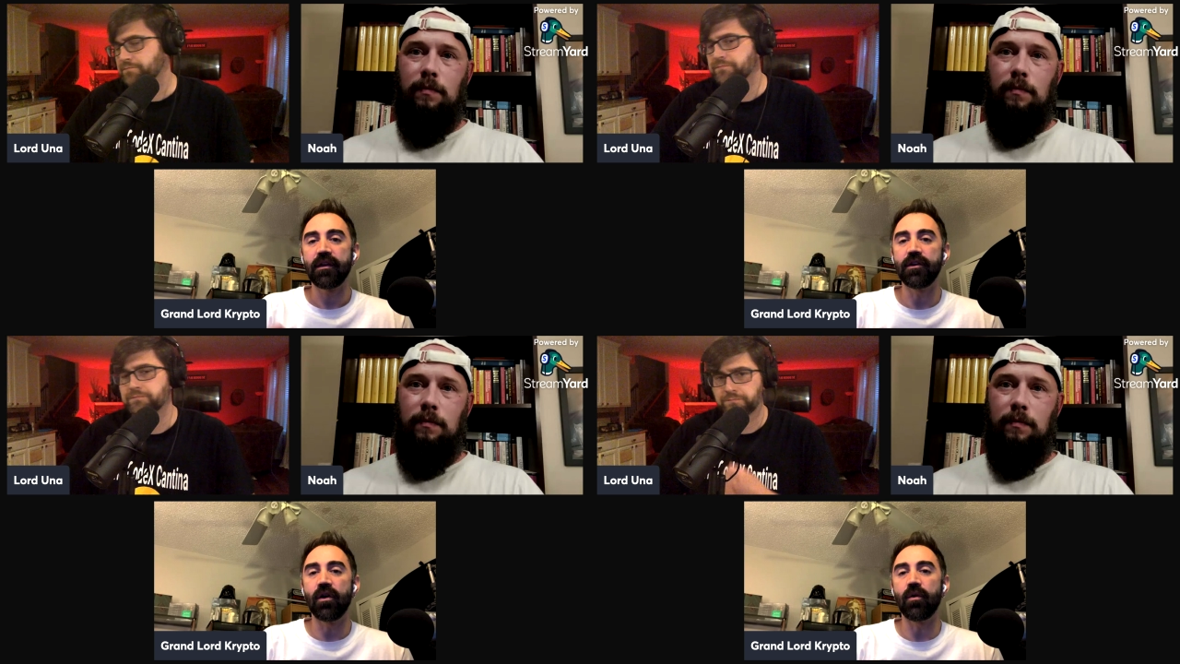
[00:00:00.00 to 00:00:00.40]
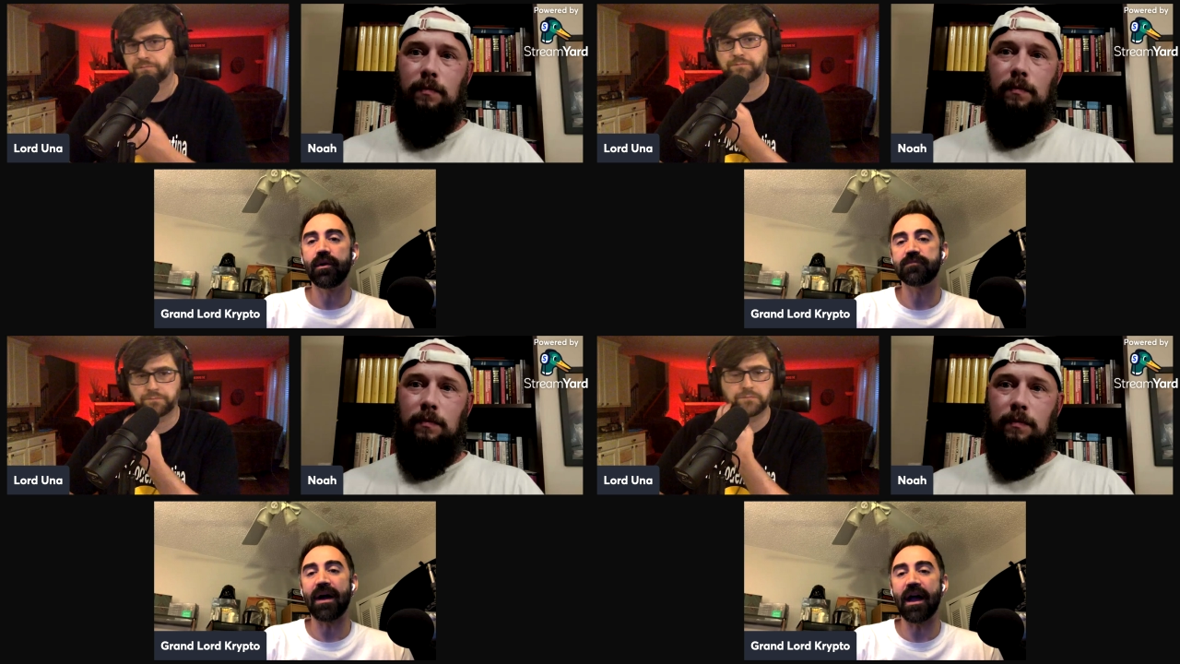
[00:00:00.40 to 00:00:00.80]
Speaker 1: you know,
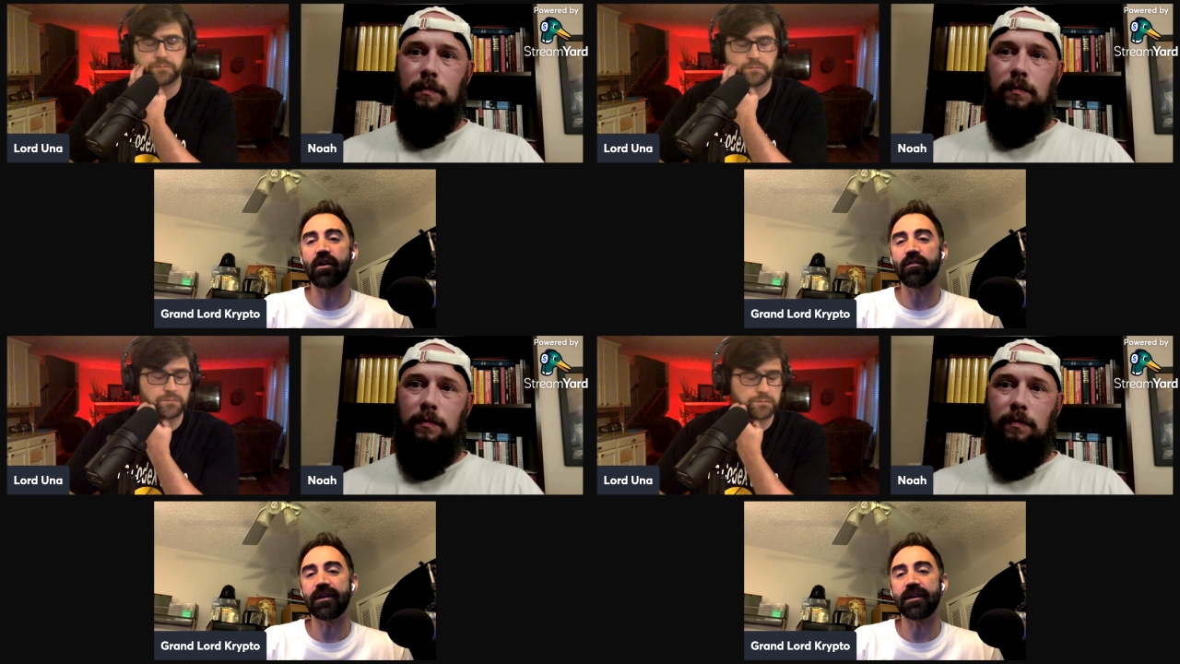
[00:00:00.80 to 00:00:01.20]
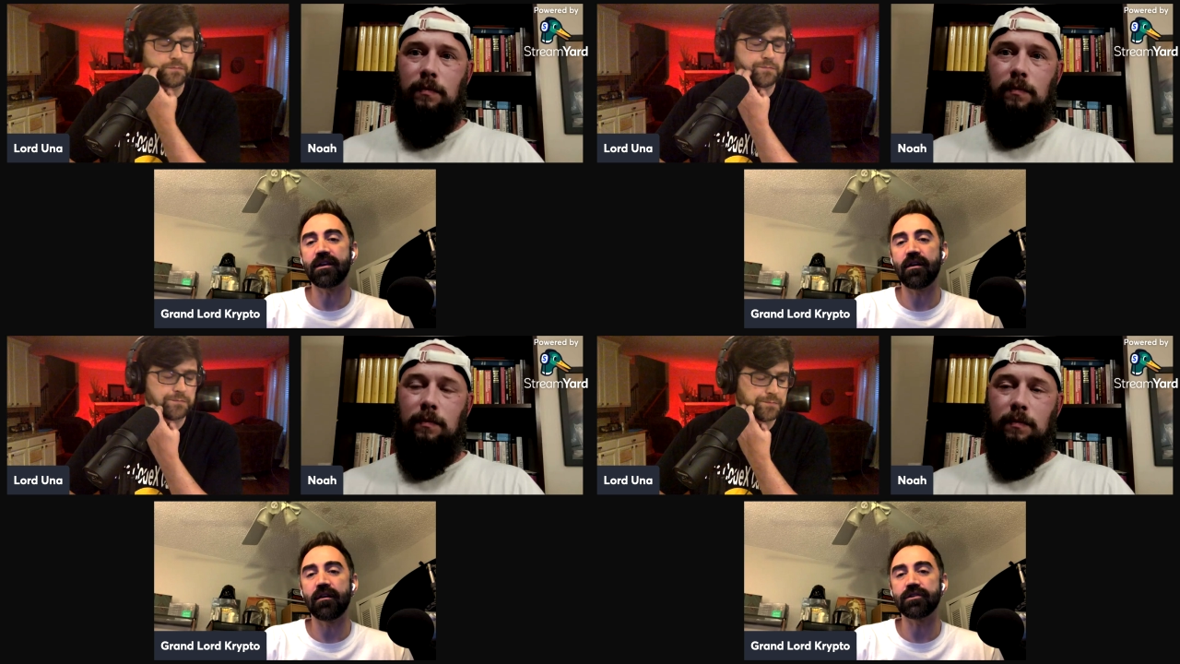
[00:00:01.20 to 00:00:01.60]
his biography in
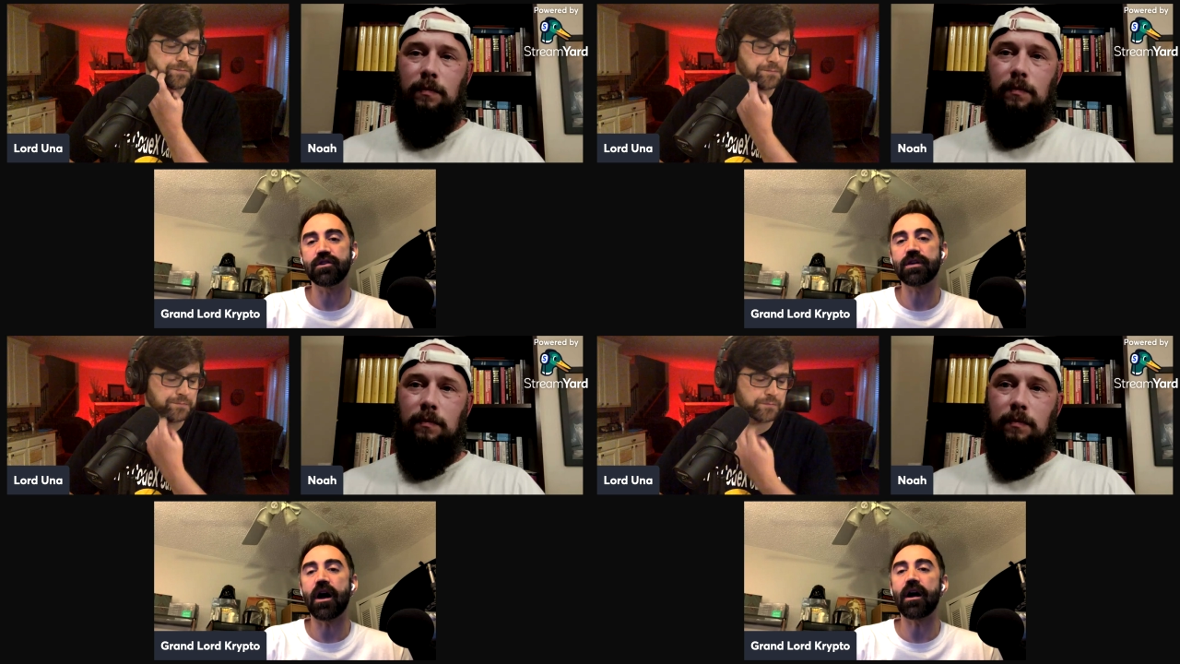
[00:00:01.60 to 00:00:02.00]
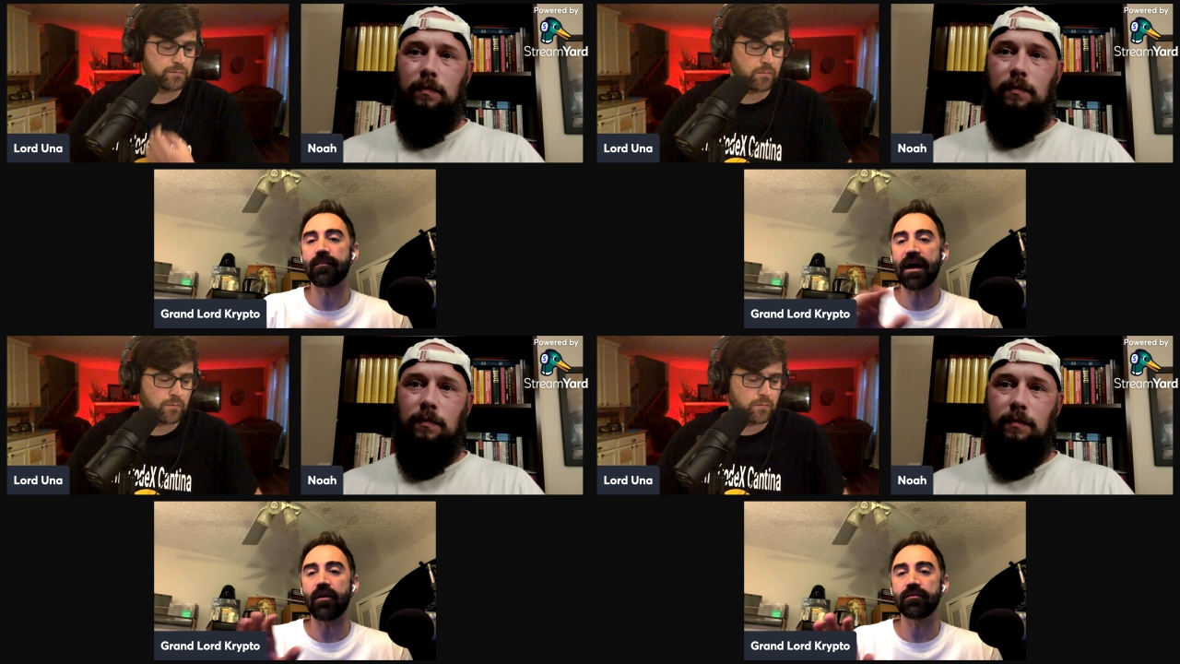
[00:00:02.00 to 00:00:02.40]
here. Cause you talk
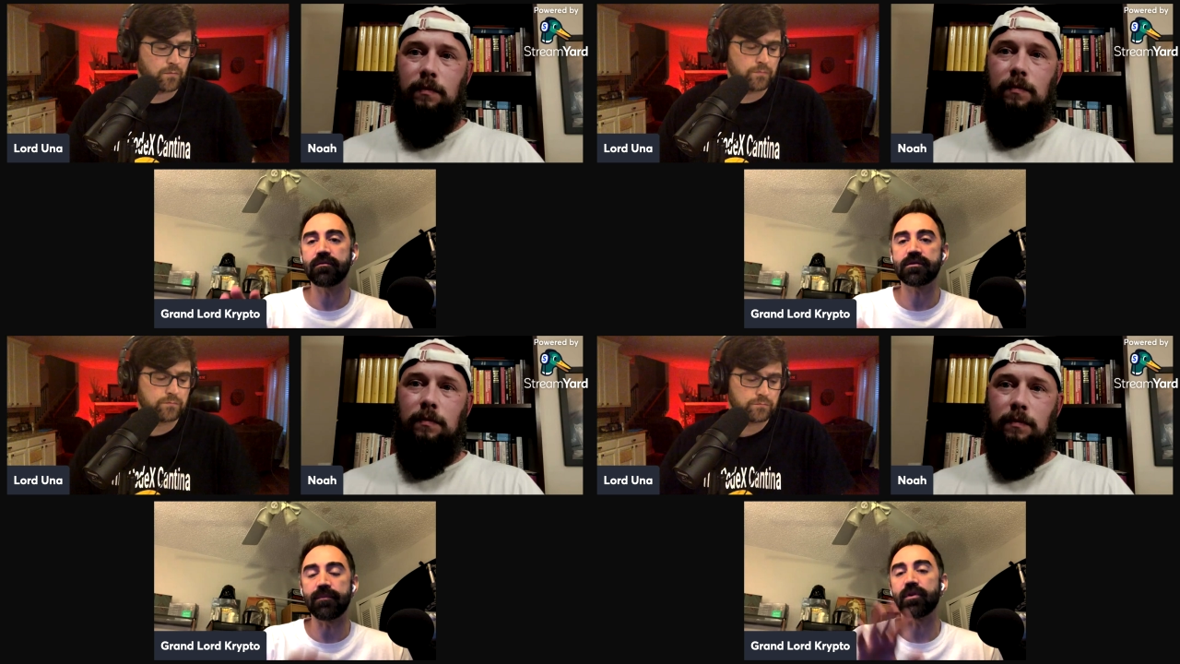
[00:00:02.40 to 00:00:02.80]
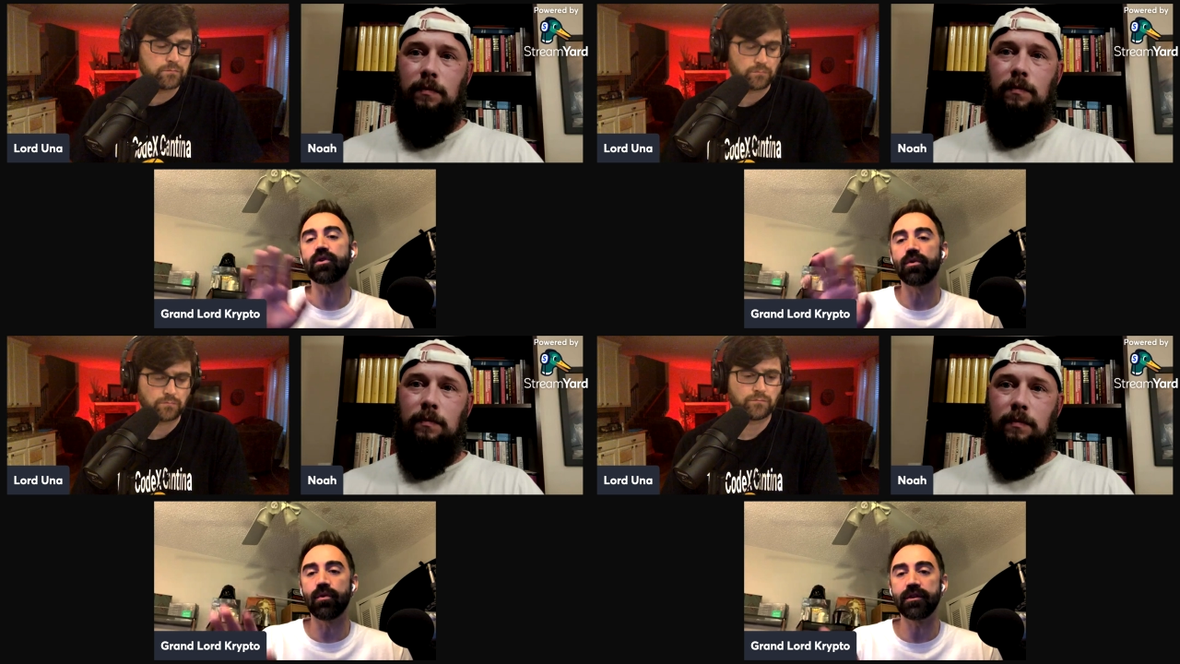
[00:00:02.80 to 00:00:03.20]
about
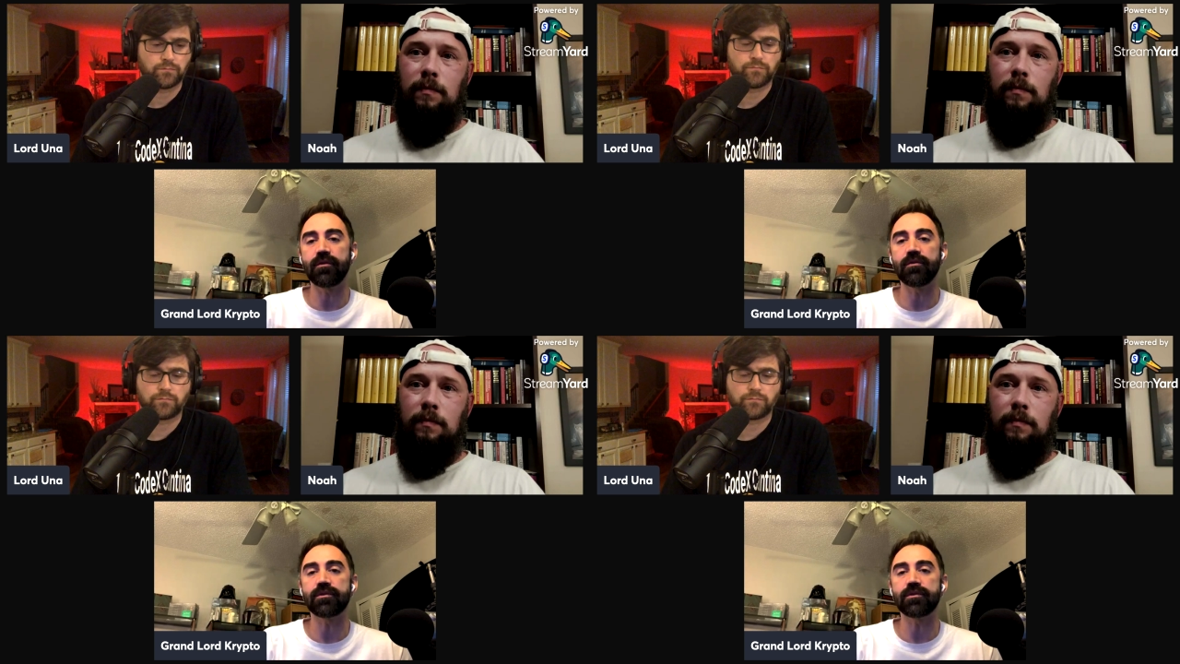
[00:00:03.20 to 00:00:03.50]
seppuku and you,